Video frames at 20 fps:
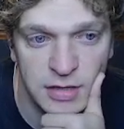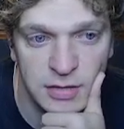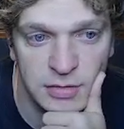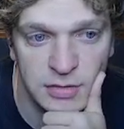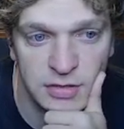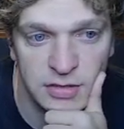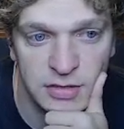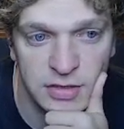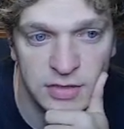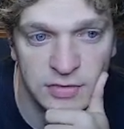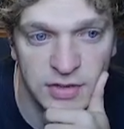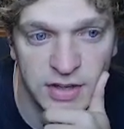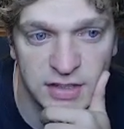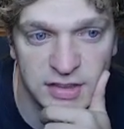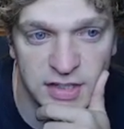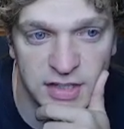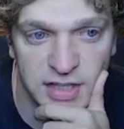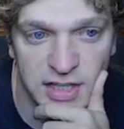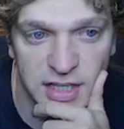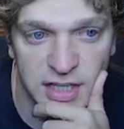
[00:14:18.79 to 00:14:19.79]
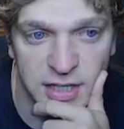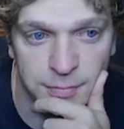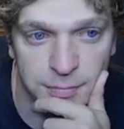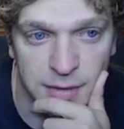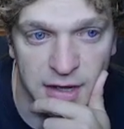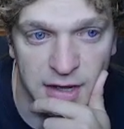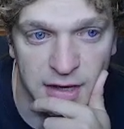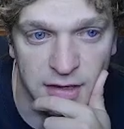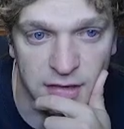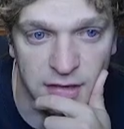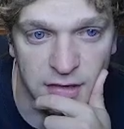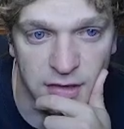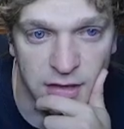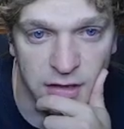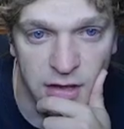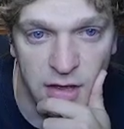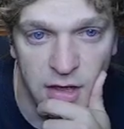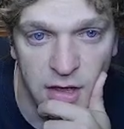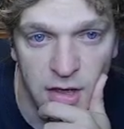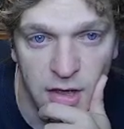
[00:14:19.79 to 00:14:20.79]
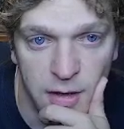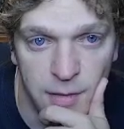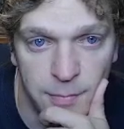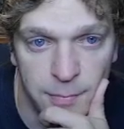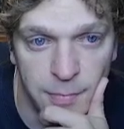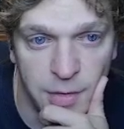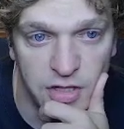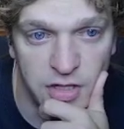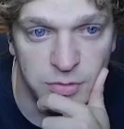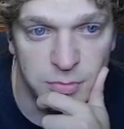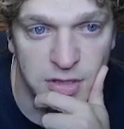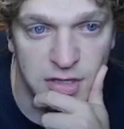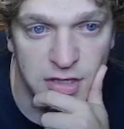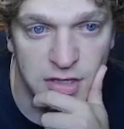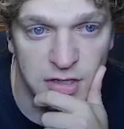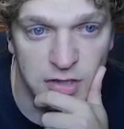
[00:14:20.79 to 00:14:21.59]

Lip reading: The fact that it can get back like Monument